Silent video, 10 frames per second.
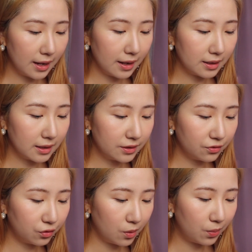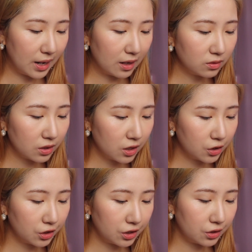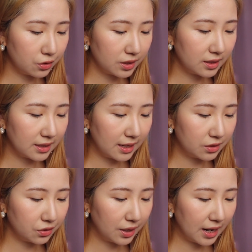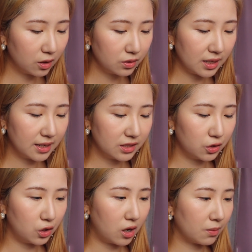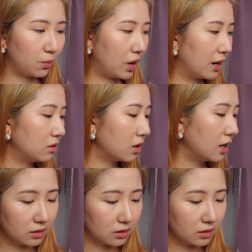And for brows, she's using the Etude House, and it's a dark brown.